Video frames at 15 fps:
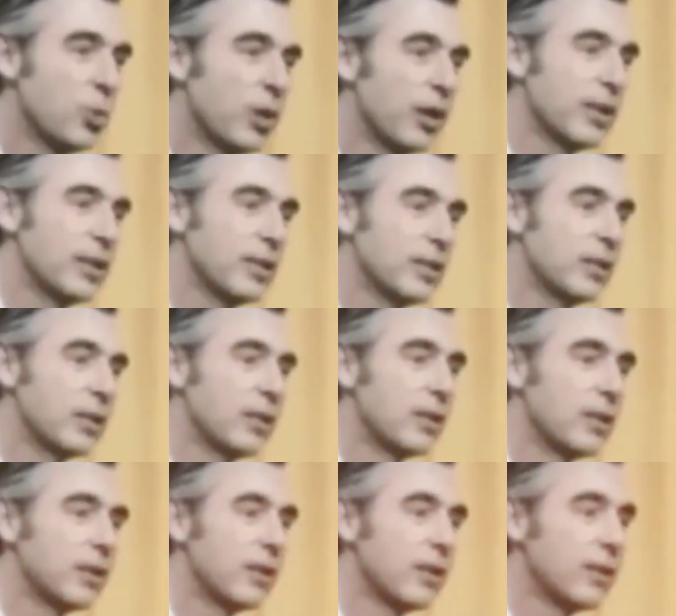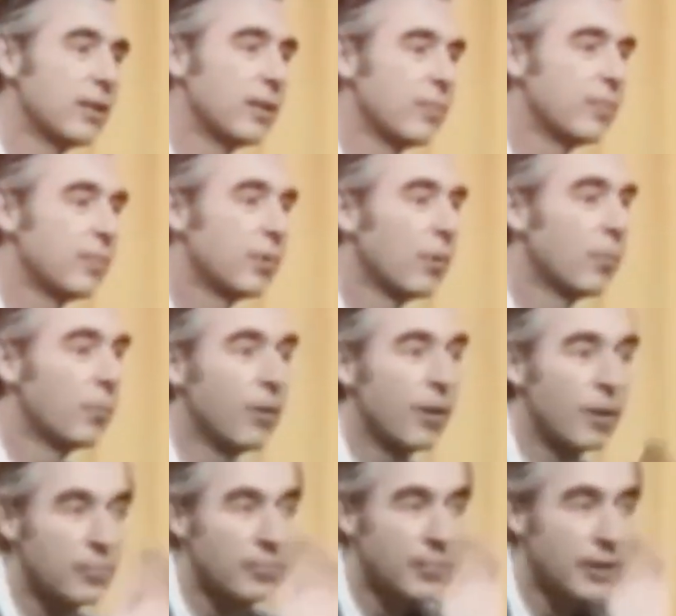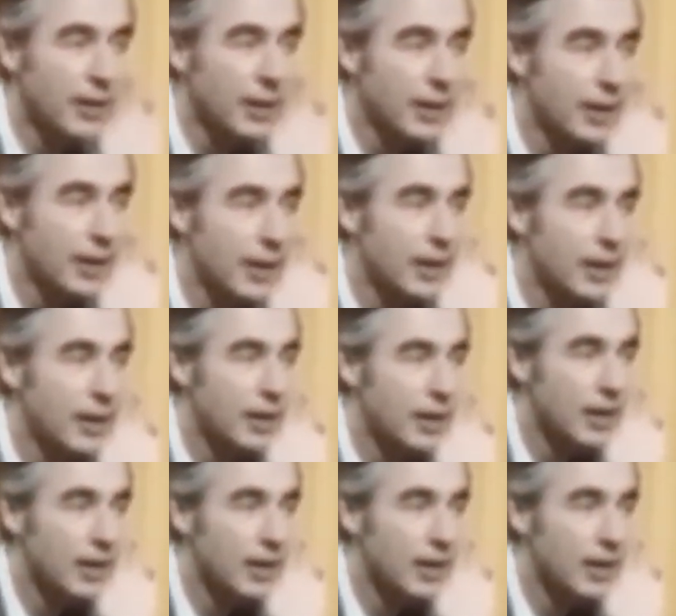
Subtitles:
uneasy. This experience solidified